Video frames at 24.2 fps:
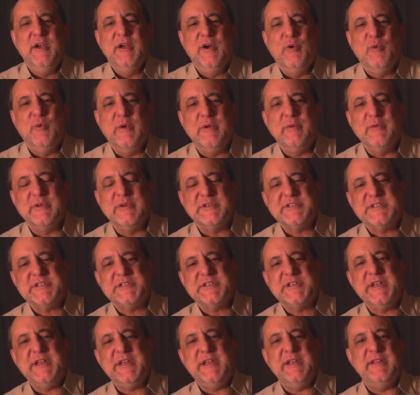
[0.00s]
we will
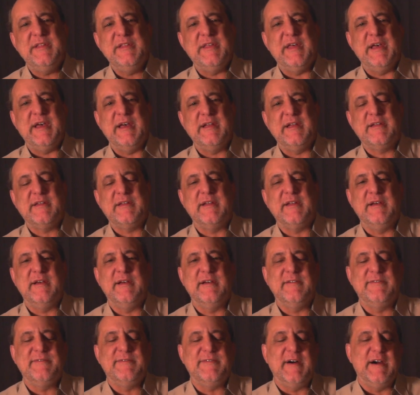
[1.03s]
see that
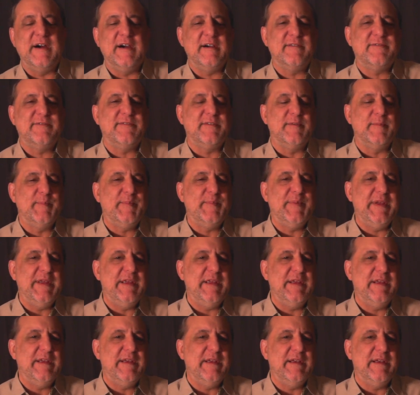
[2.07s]
far from
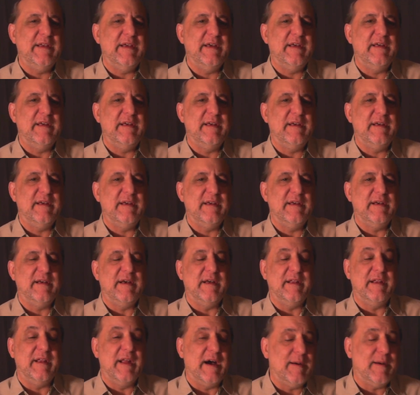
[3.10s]
being
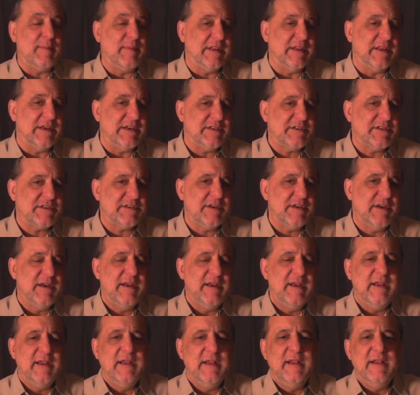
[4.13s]
anomalous,
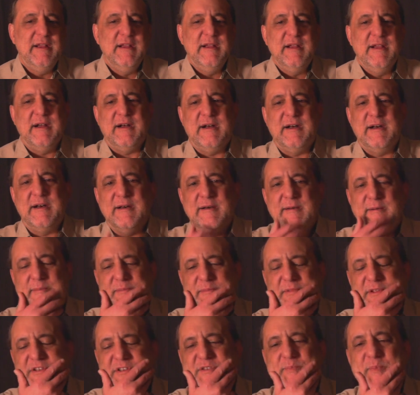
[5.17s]

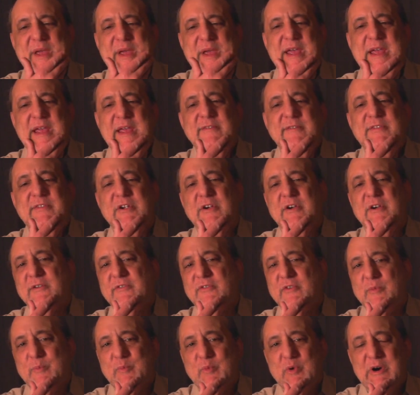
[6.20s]
this behavior of
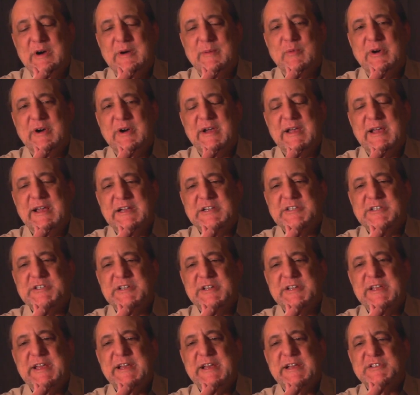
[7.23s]
Oumuamua
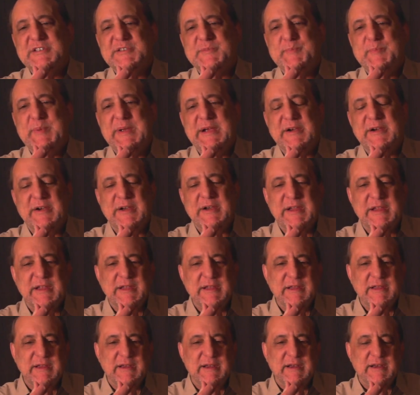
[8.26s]
actually has
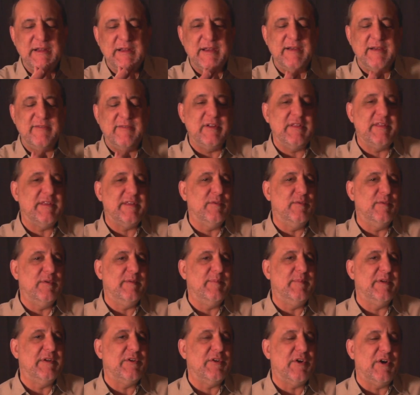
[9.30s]
bearing on everything we've
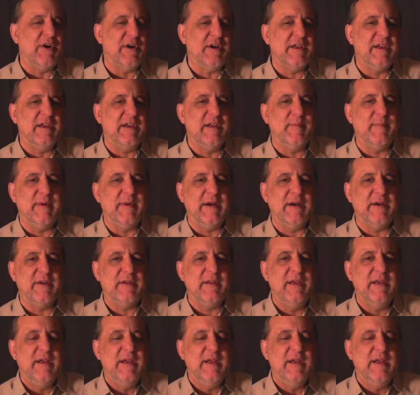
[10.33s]
been talking about,